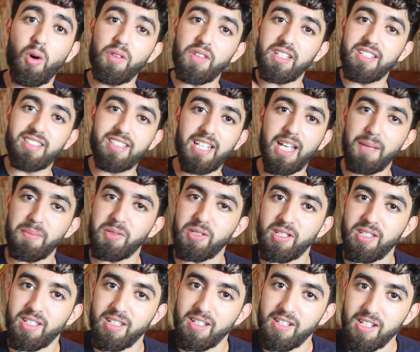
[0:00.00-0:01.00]
all these
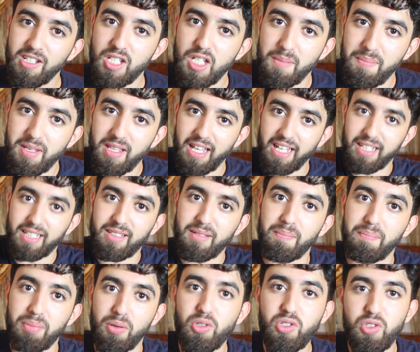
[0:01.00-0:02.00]
tips should be like
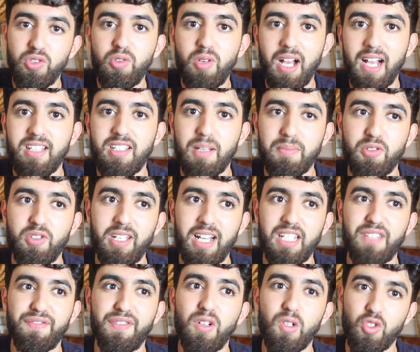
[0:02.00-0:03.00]
boosting you guys up so you
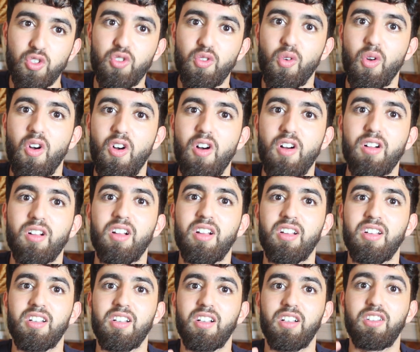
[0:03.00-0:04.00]
guys feel strong
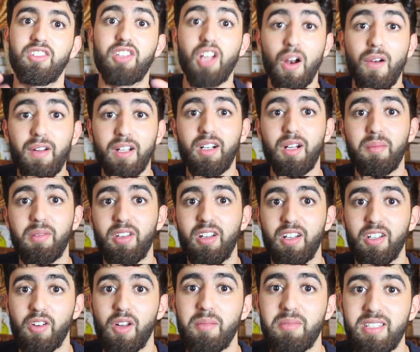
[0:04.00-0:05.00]
during
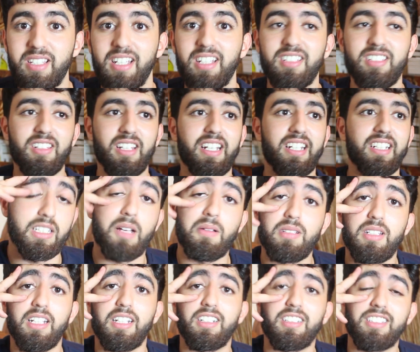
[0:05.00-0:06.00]
Ramadan, you know what I'm saying? So that
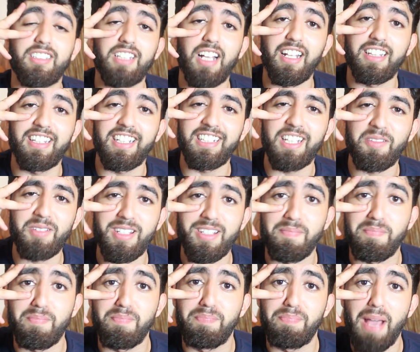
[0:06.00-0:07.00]
was like a, I think that was a
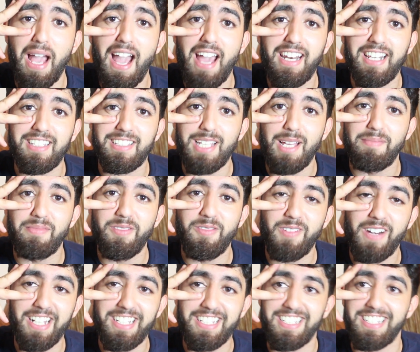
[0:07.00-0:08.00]
bad example of
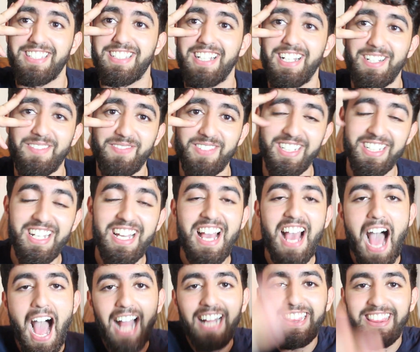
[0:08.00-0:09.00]
what I just said, but
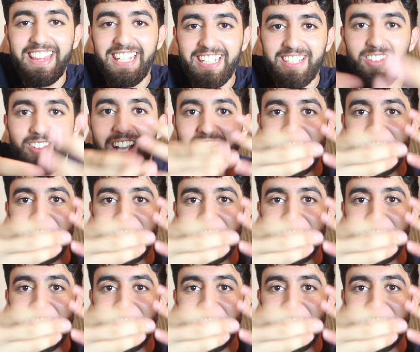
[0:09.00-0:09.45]
I think you